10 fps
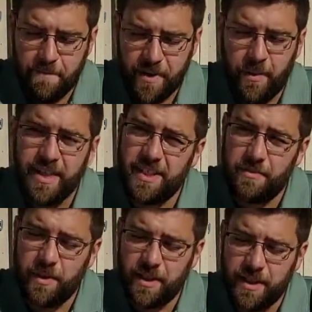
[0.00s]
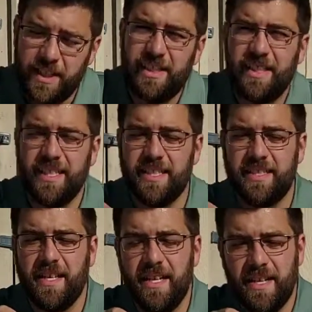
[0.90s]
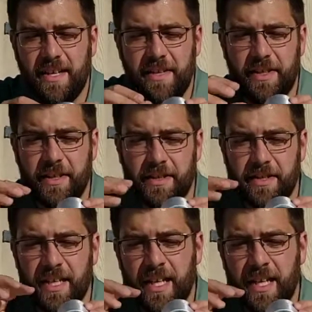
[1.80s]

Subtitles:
The way these work is there's